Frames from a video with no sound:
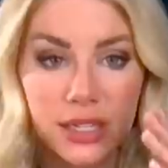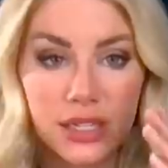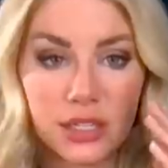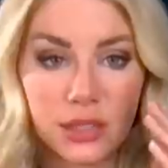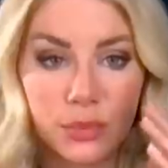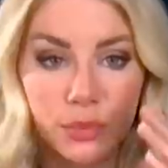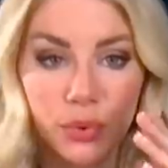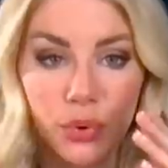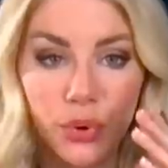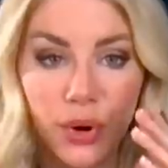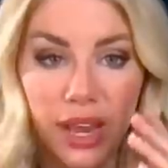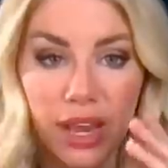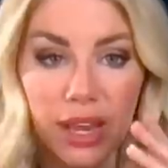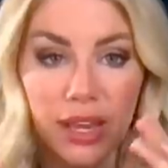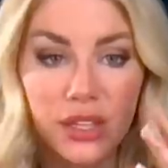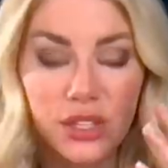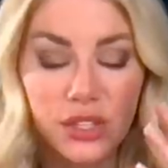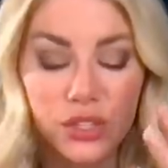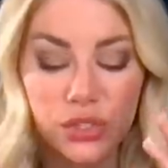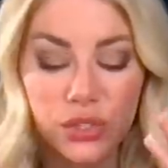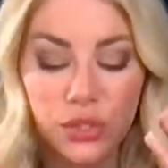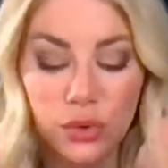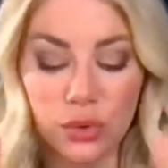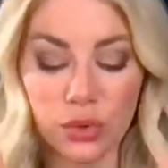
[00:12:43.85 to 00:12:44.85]
his
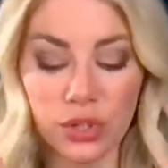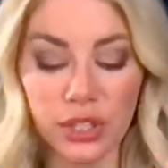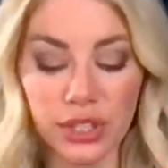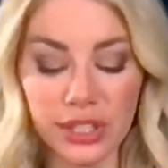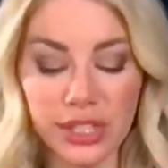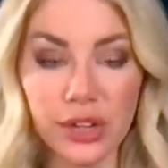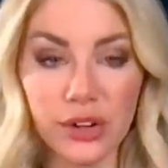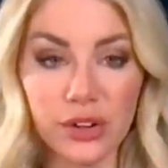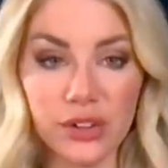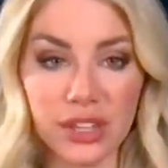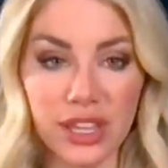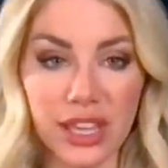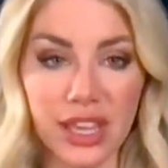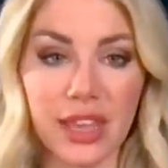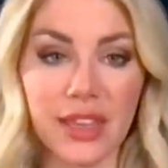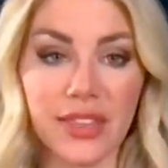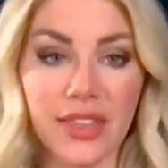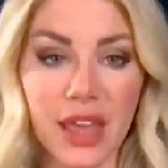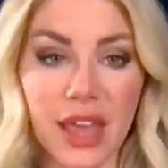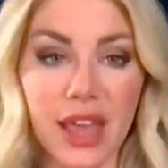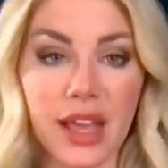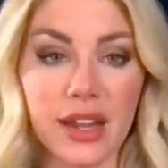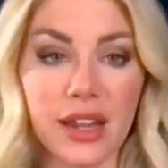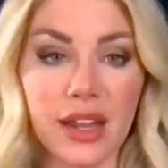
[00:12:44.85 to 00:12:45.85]
brain so clearly,
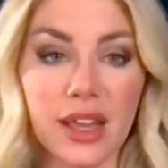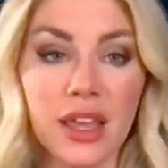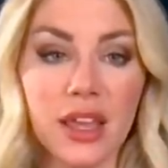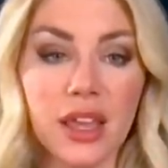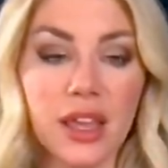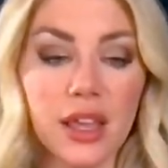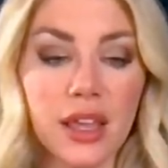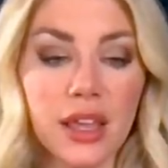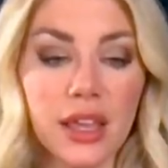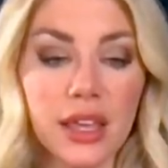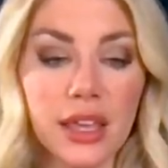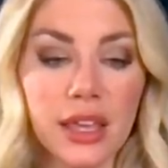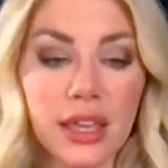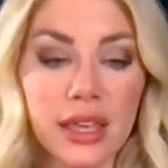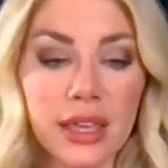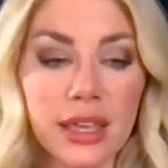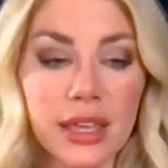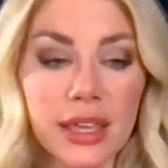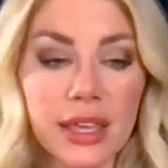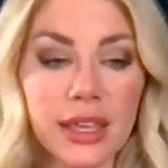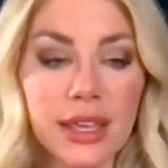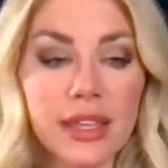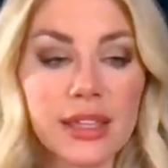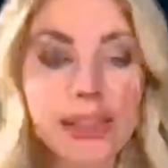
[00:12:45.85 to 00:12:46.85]
and then
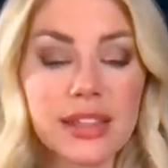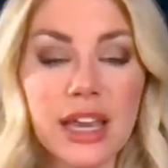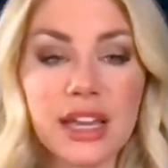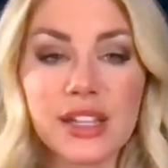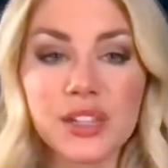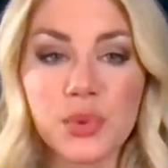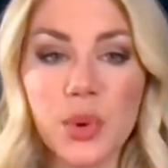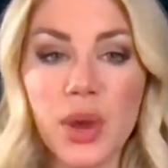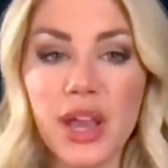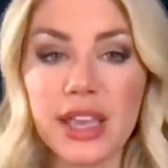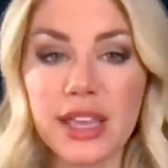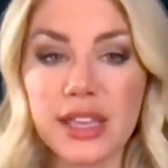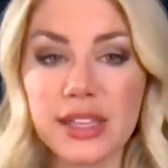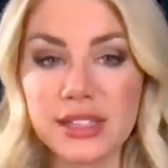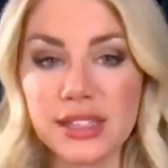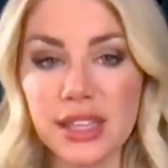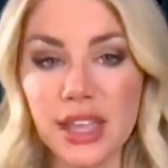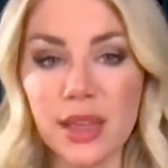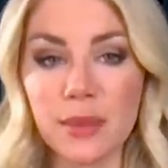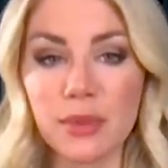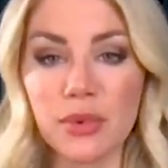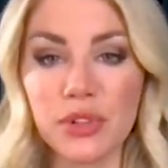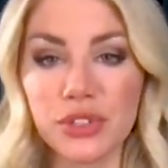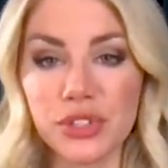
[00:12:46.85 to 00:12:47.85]
he that's why he's
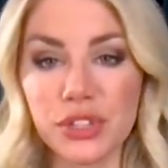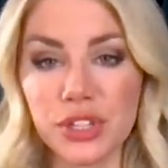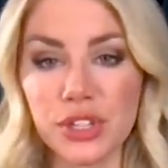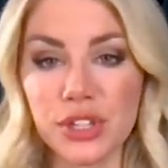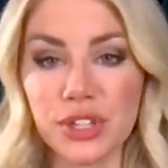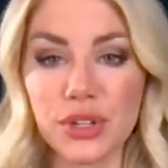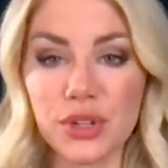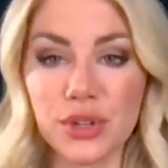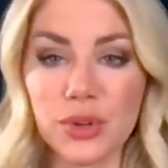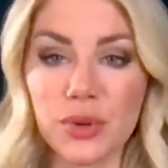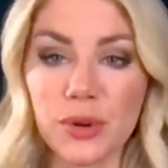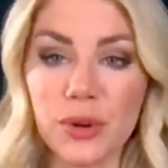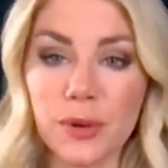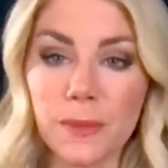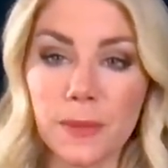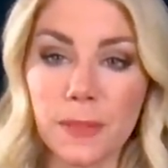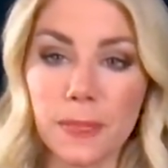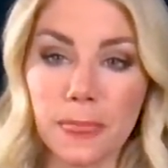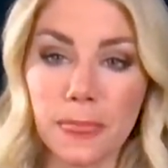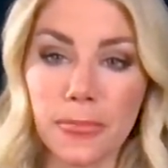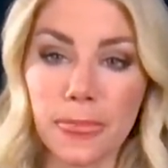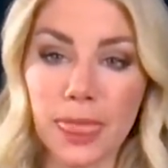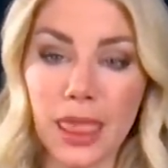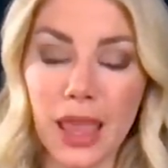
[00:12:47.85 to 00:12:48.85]
able to
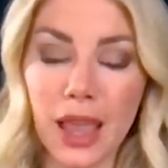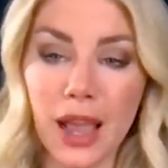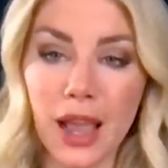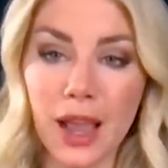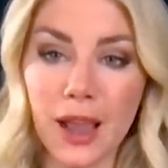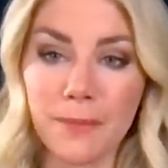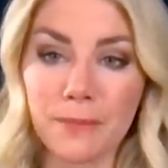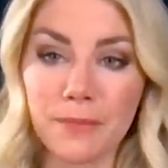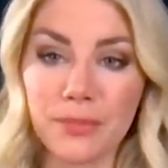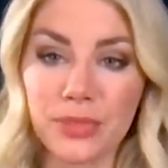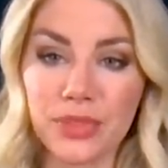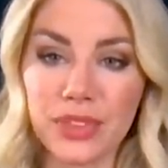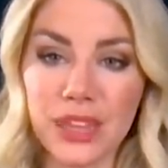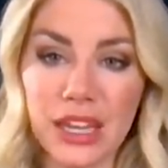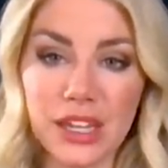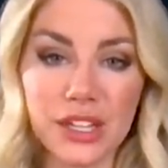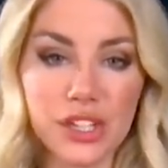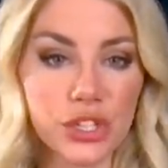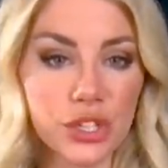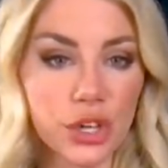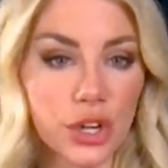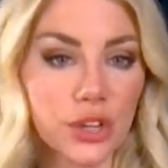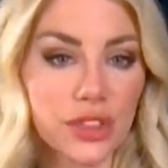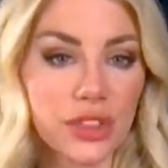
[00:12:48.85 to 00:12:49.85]
um,
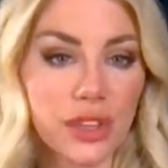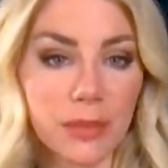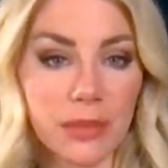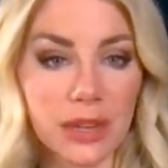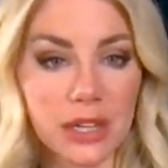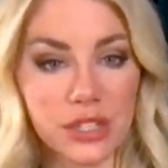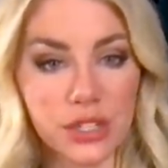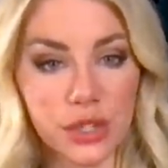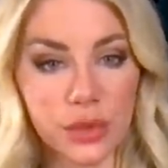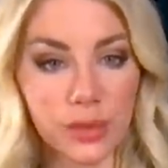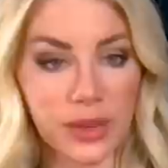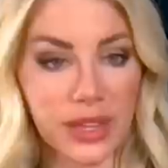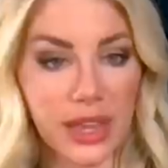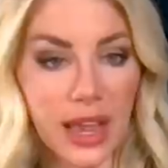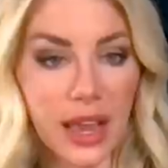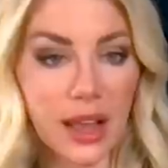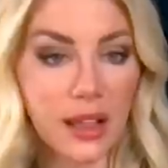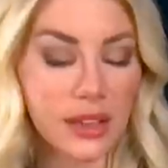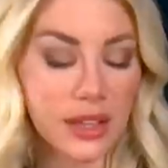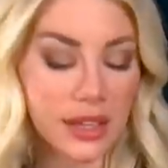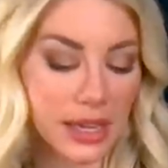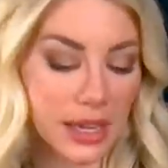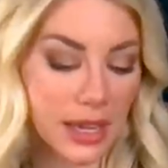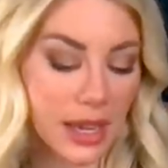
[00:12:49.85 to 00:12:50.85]
then turn them into
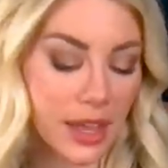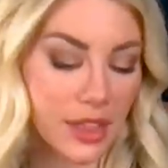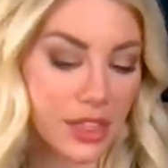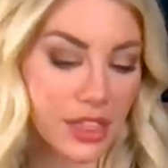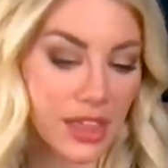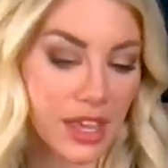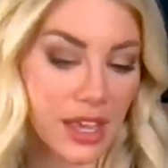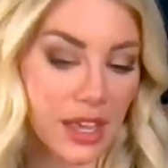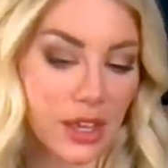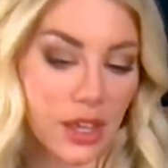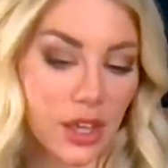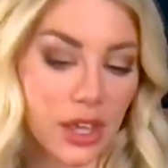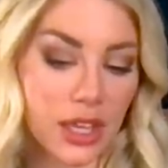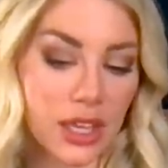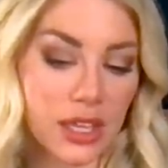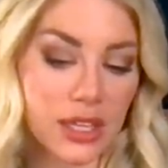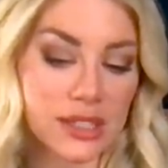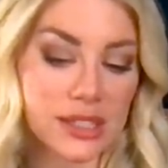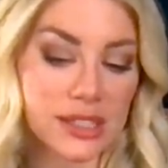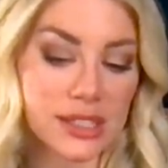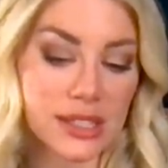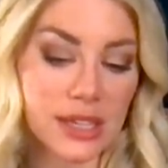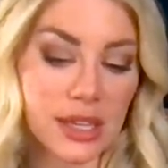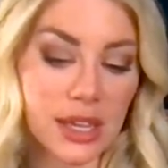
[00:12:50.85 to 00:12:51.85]
reality. I think
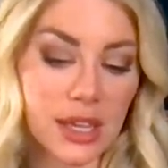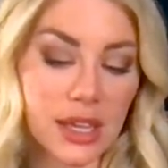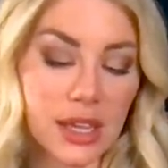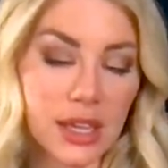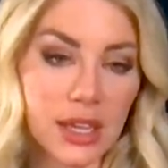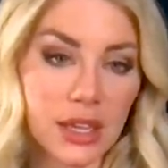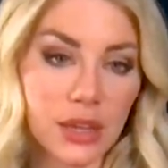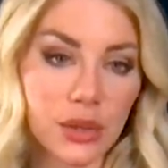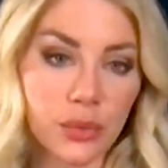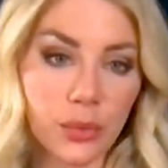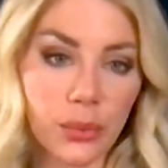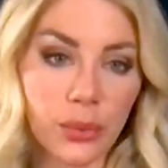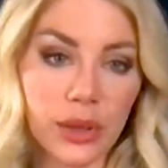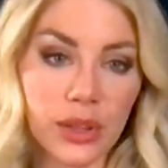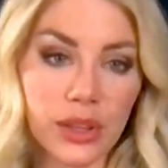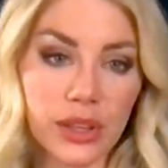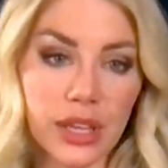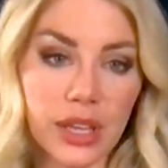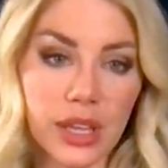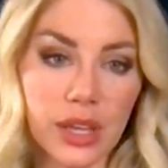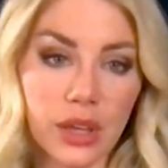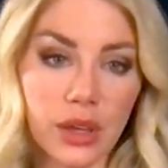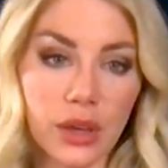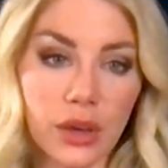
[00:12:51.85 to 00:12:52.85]
it's
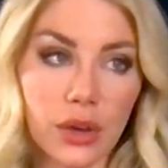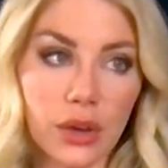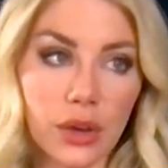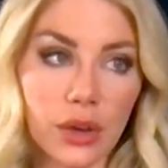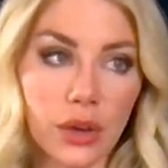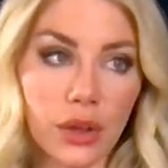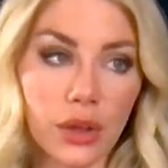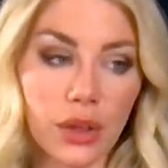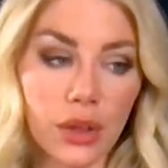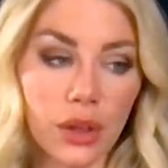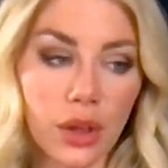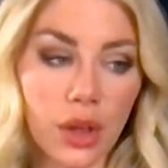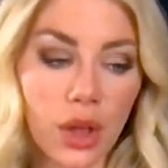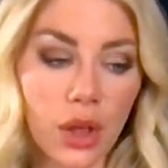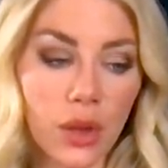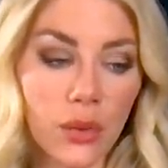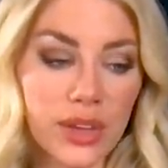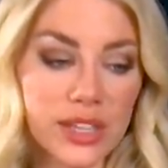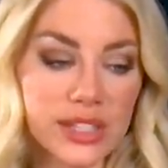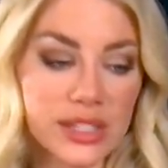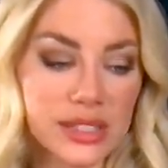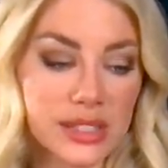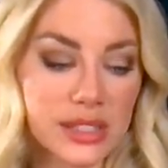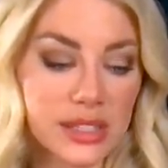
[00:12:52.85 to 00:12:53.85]
really
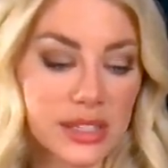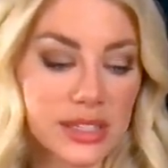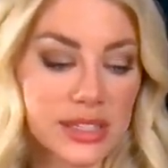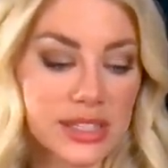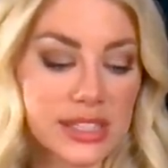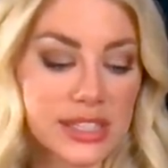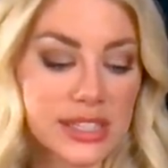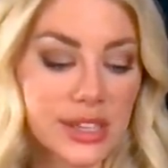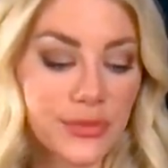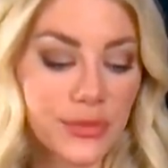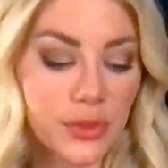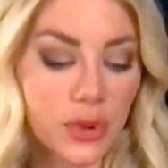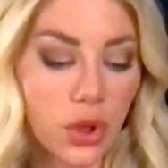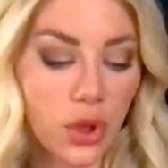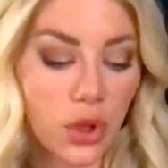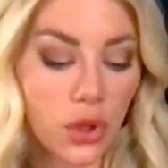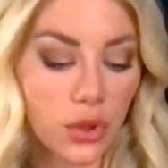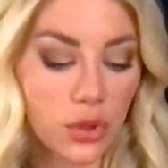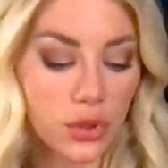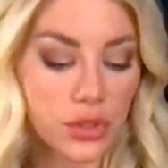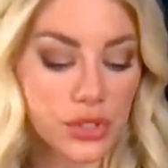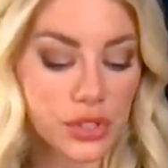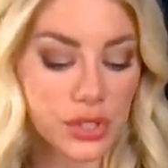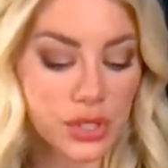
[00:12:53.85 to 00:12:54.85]
always it's
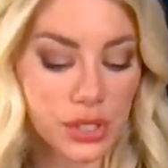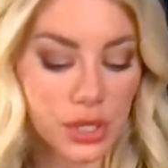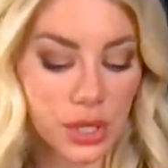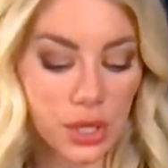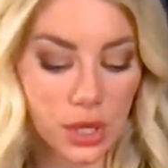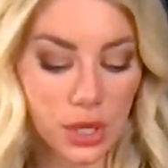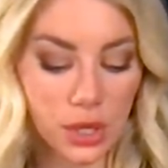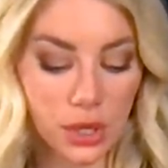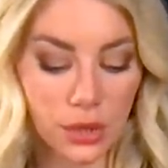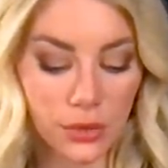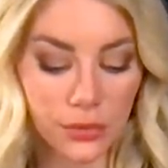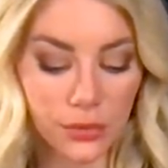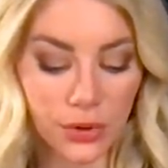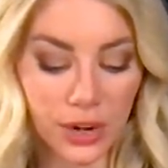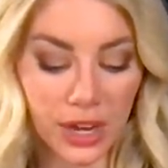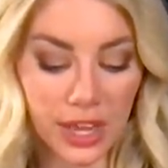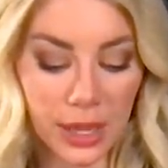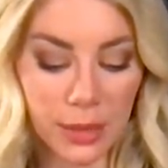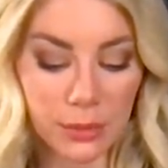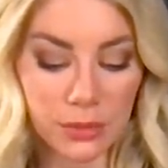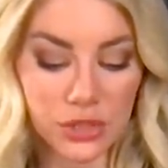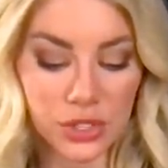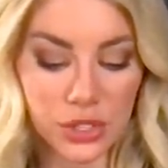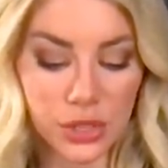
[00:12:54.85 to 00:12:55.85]
difficult for
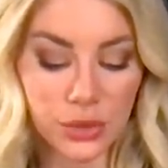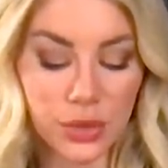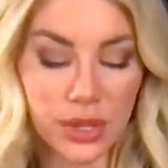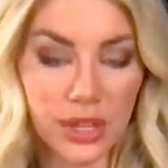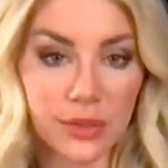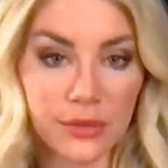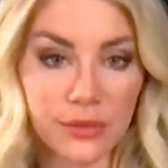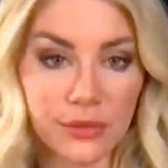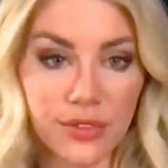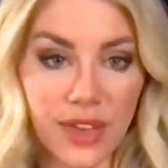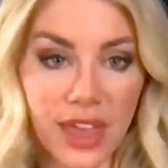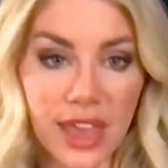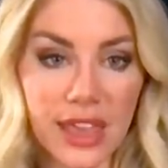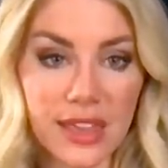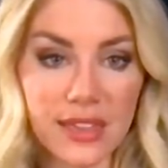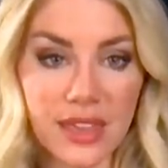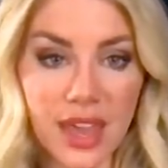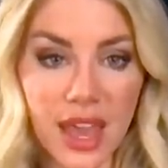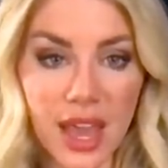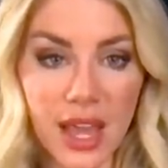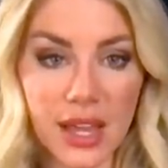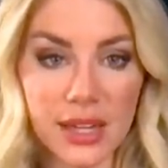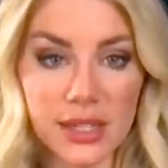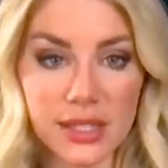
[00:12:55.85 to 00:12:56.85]
him to convey
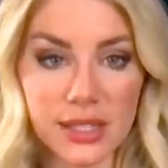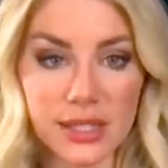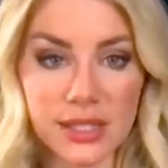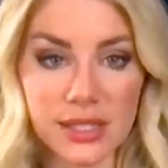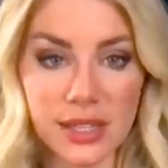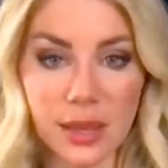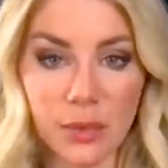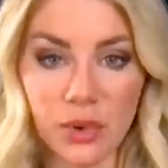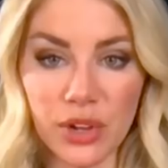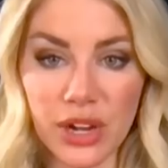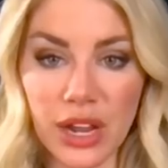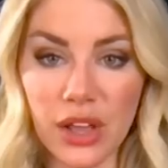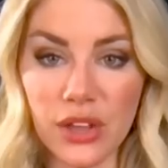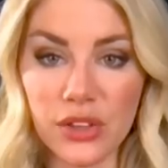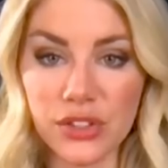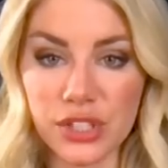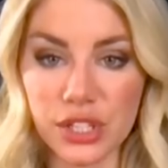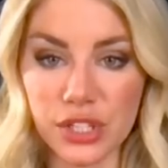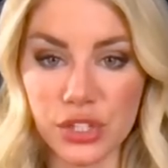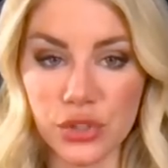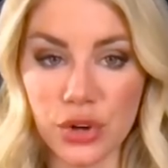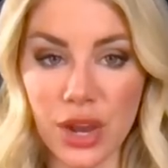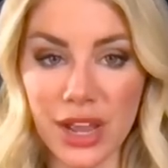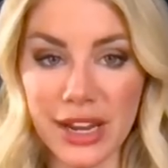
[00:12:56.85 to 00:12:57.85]
that to someone else
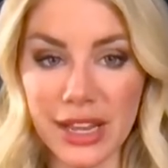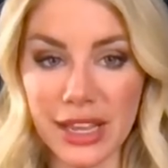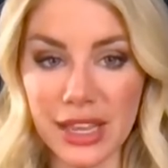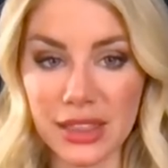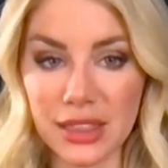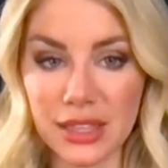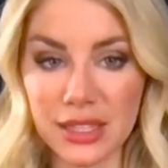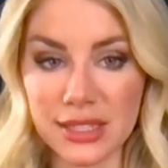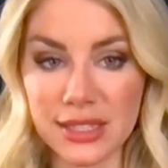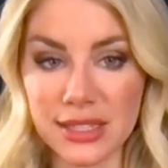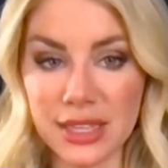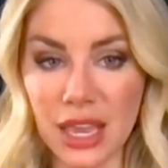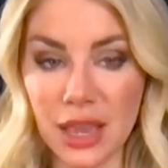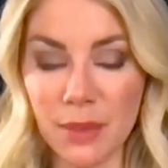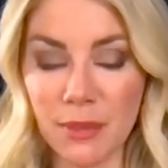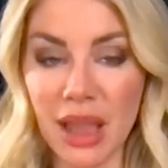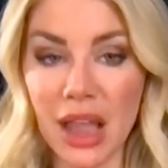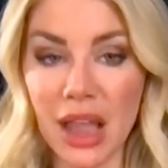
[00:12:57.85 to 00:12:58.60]
and try to get the same